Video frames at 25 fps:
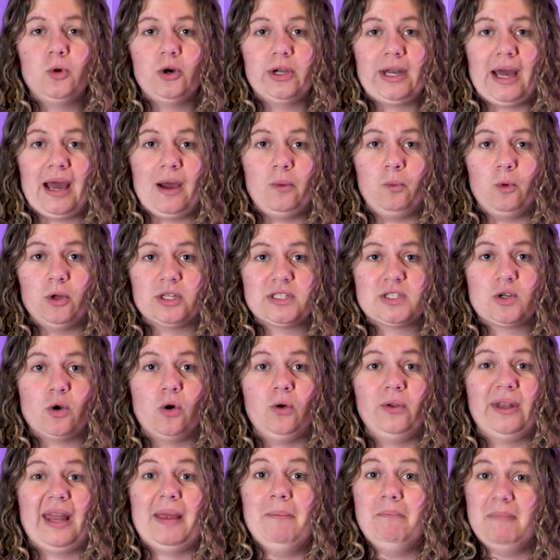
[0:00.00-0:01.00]
water are what's
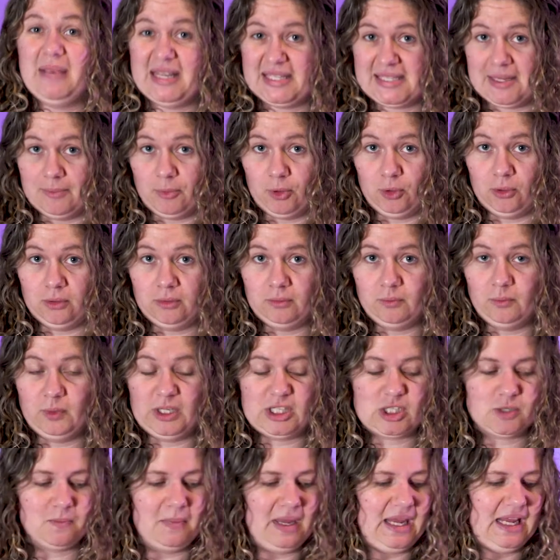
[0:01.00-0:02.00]
called immiscible,
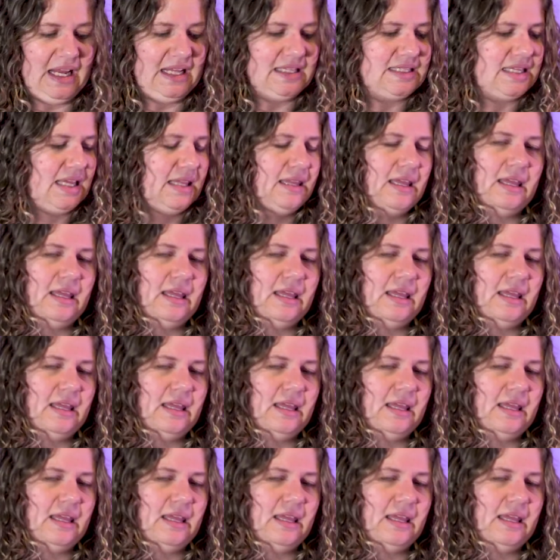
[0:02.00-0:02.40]
which means